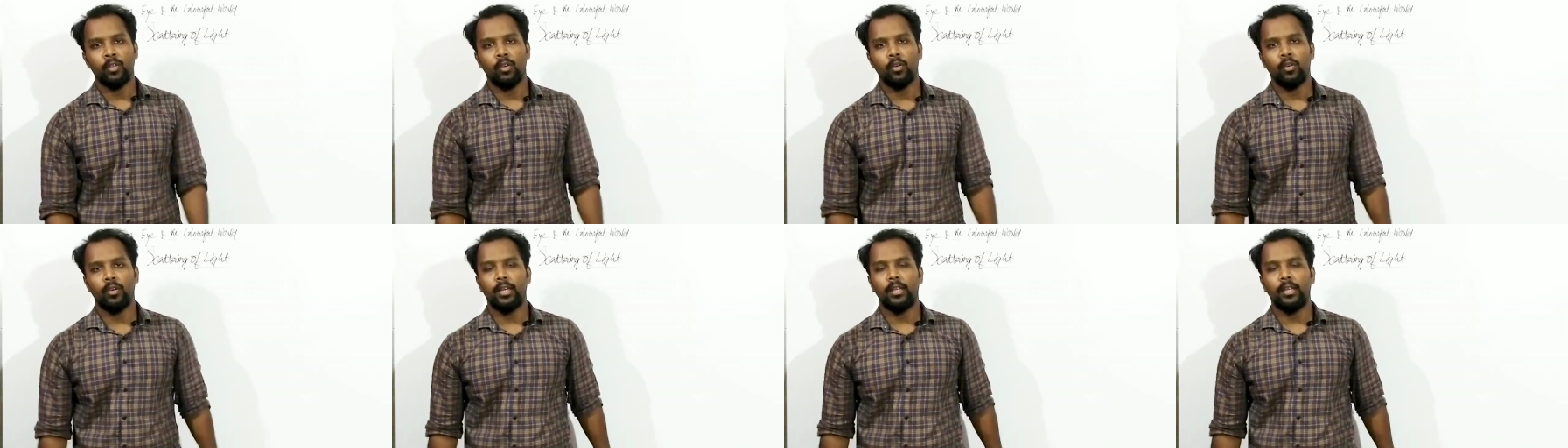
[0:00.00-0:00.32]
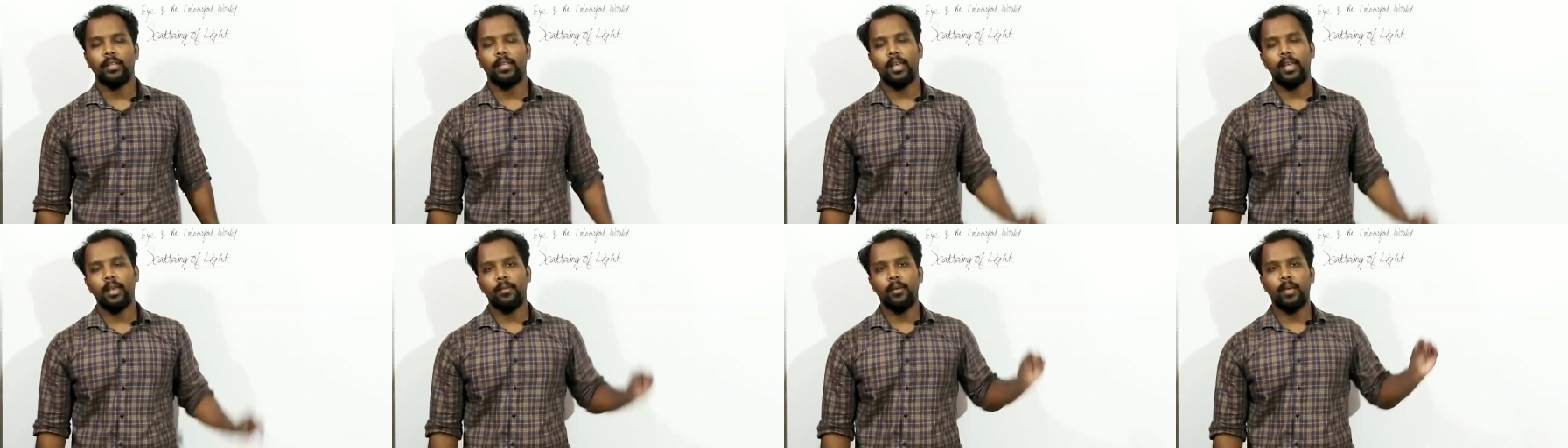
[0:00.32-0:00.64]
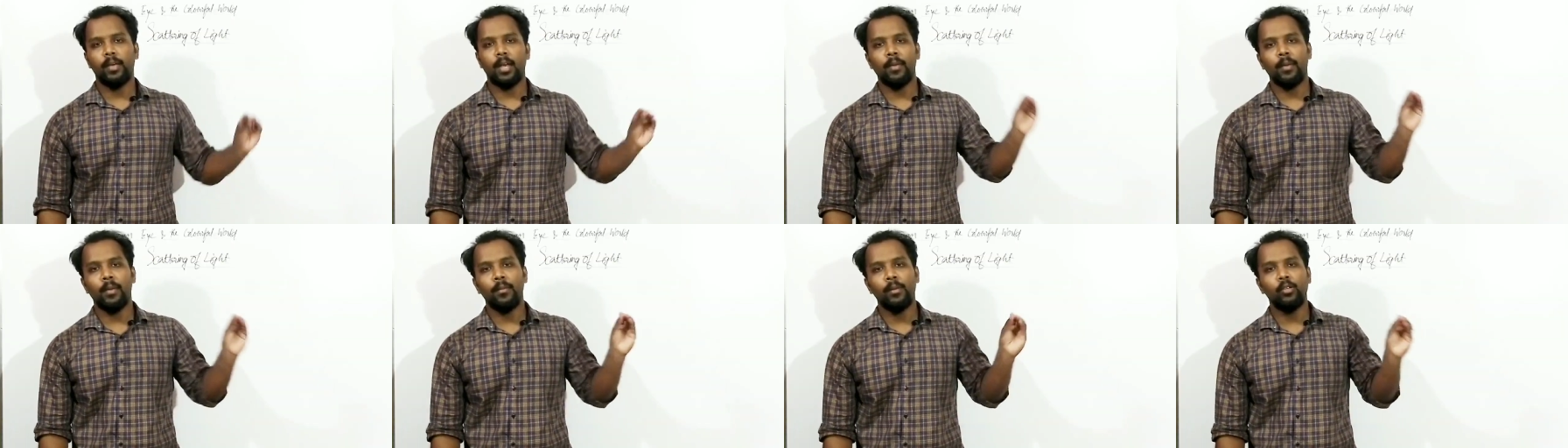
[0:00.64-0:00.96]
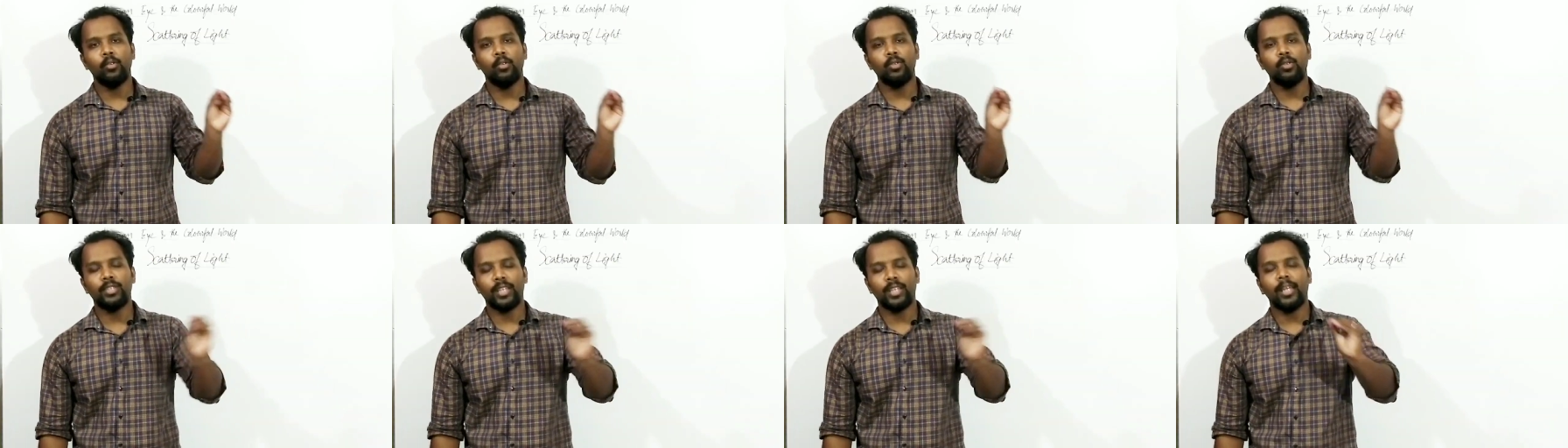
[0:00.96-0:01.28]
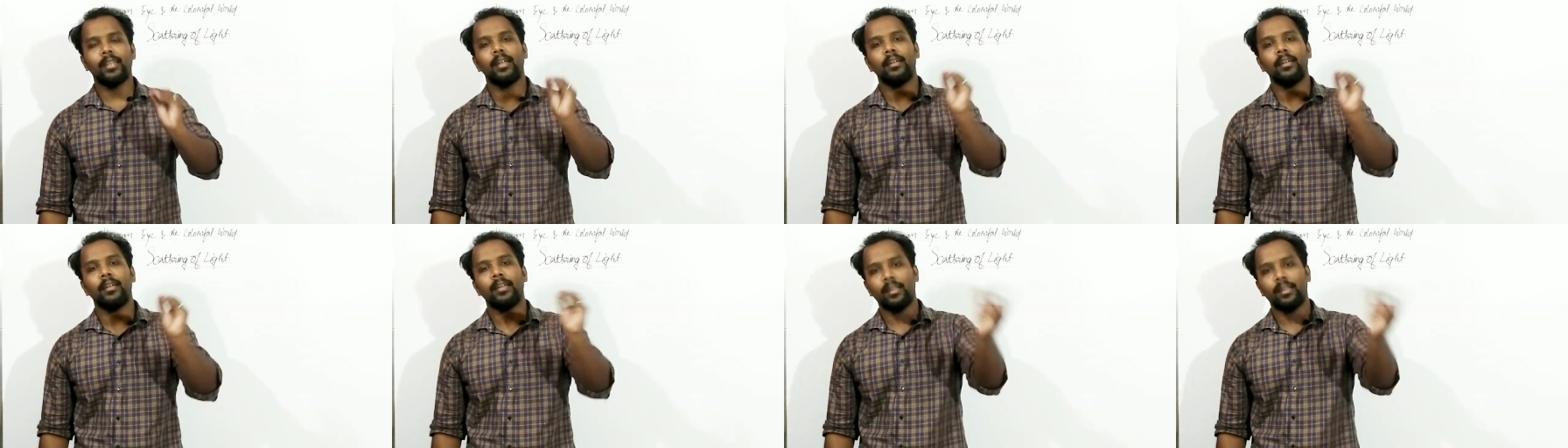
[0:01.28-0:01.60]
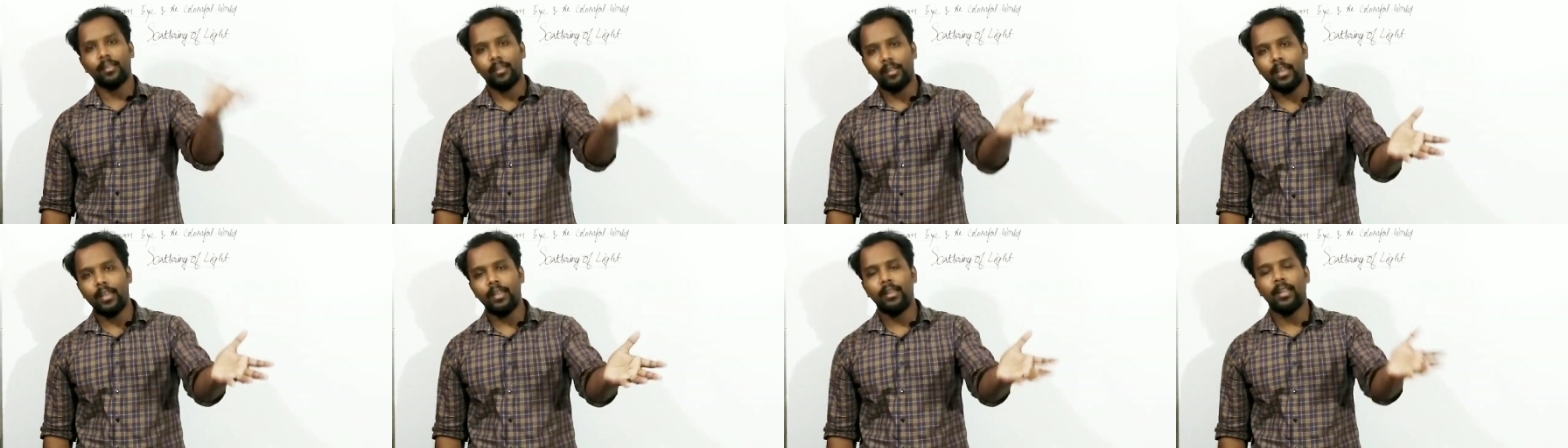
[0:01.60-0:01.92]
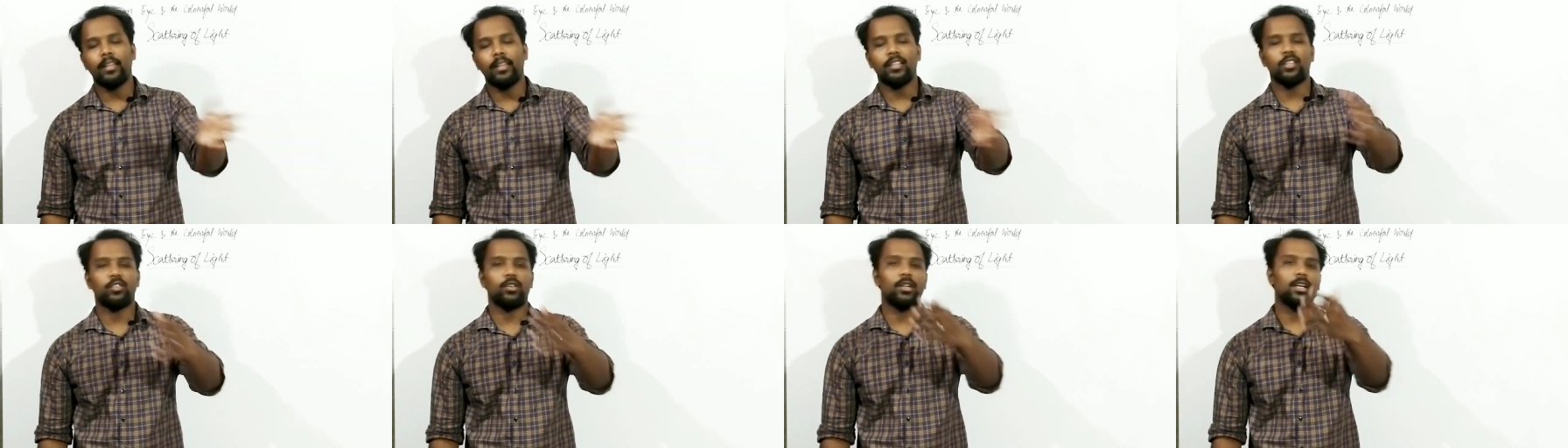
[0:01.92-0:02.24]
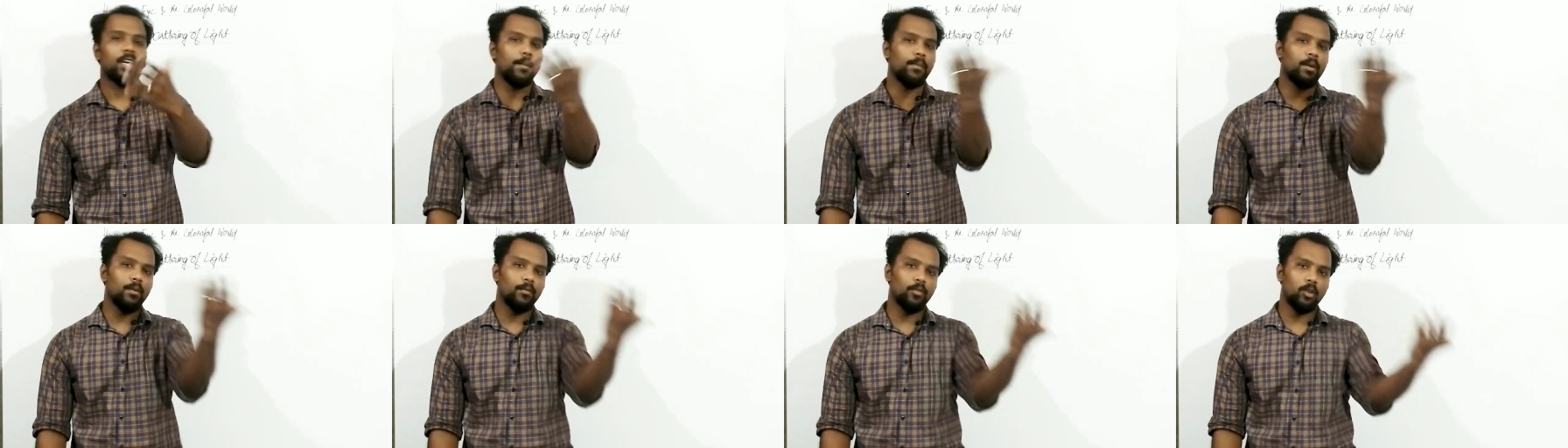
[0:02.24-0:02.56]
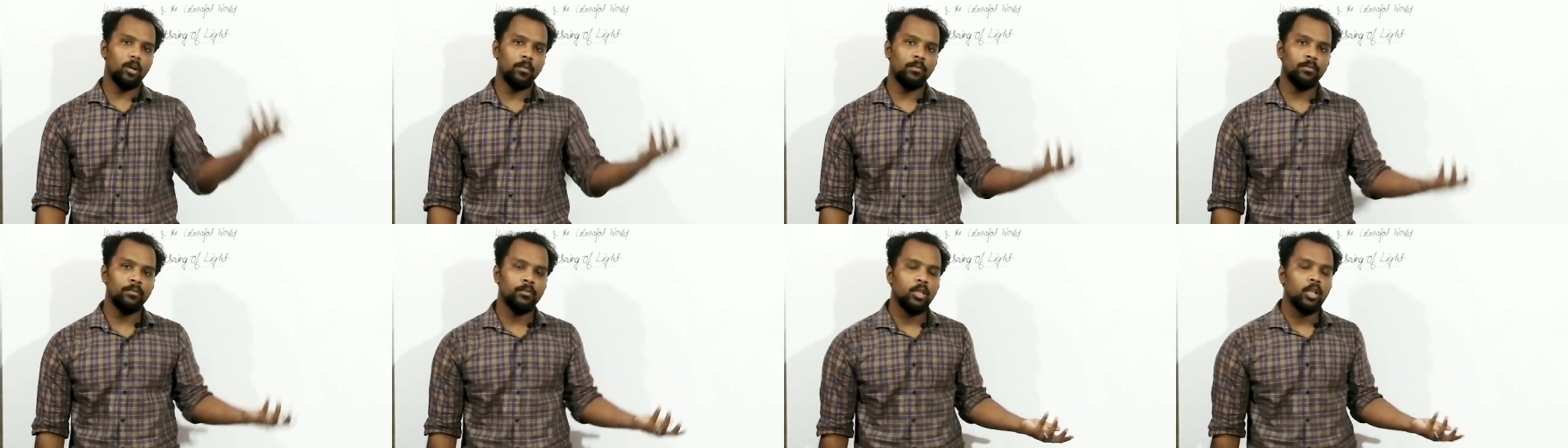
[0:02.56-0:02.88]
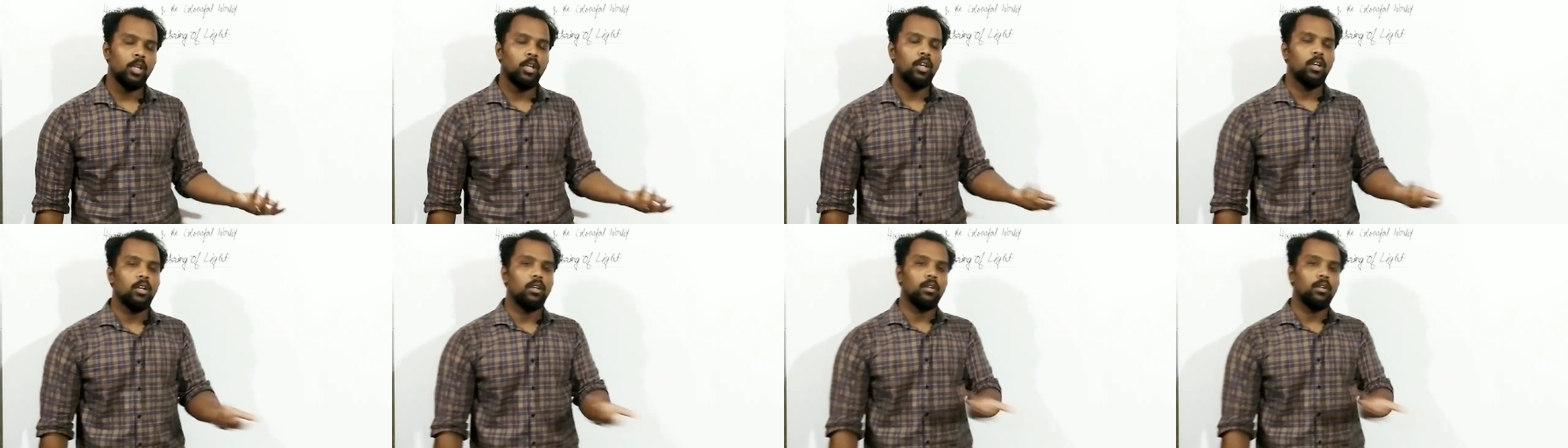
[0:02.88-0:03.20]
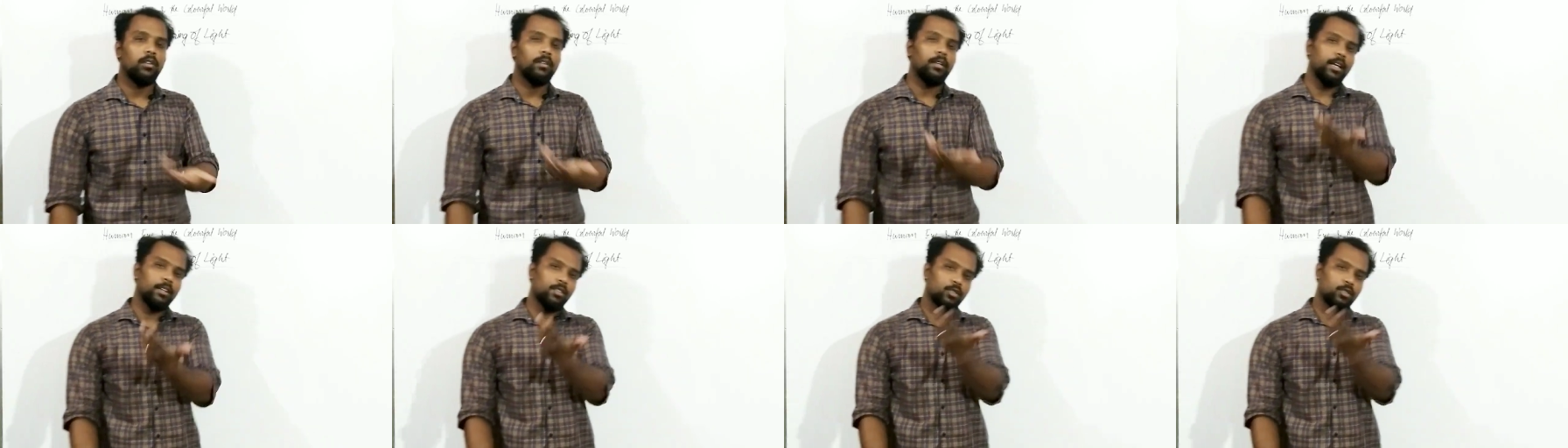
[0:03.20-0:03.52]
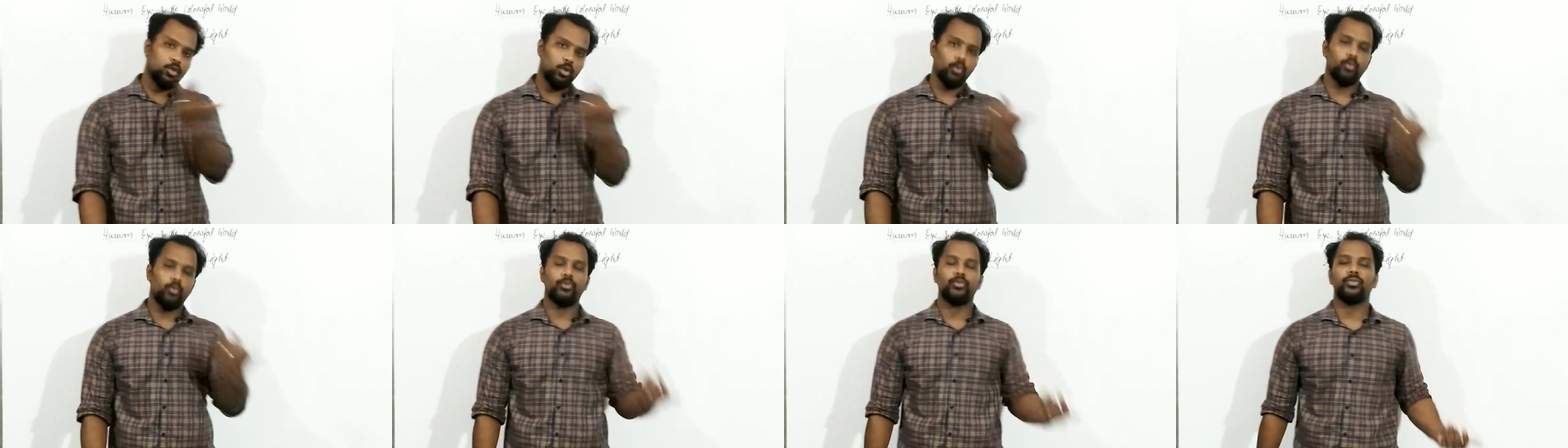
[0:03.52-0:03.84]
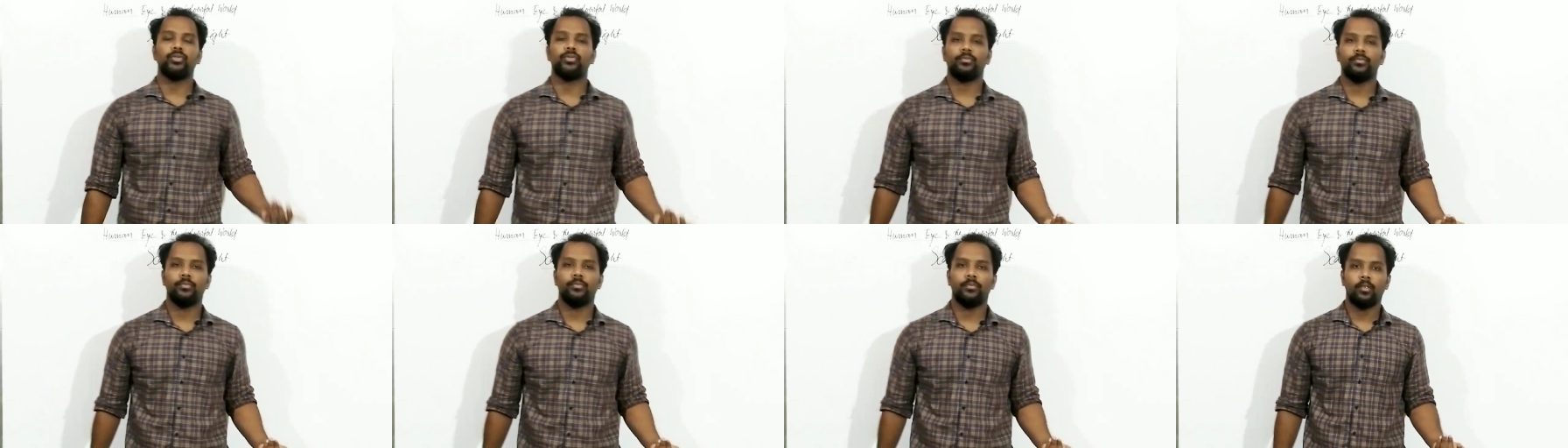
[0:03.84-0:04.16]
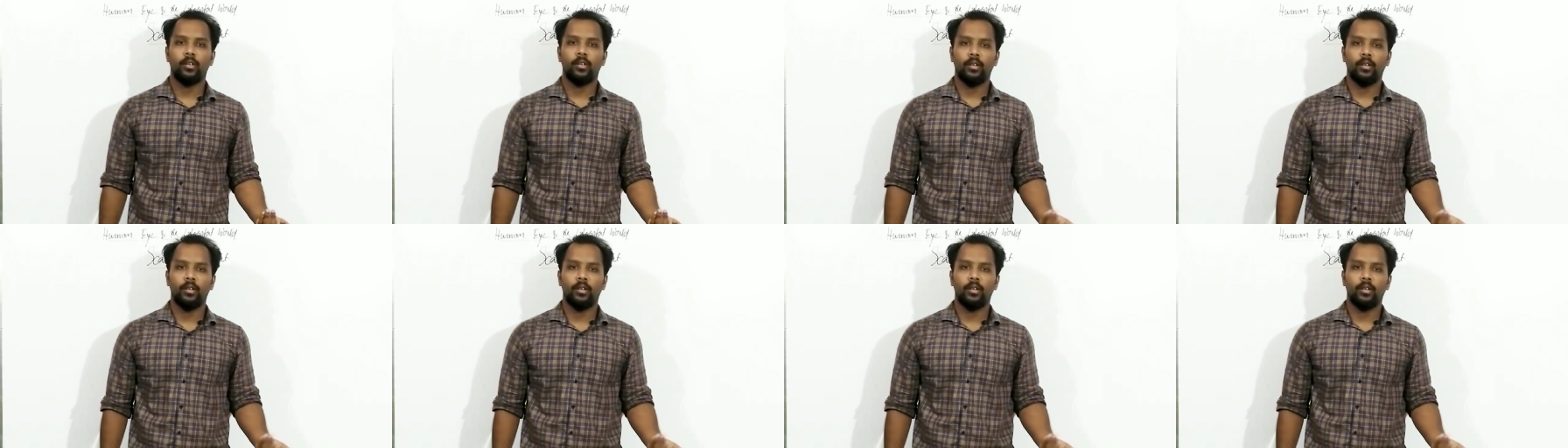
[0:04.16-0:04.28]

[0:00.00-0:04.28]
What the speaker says: Okay, they become able to scatter that ray that is really coming from that source.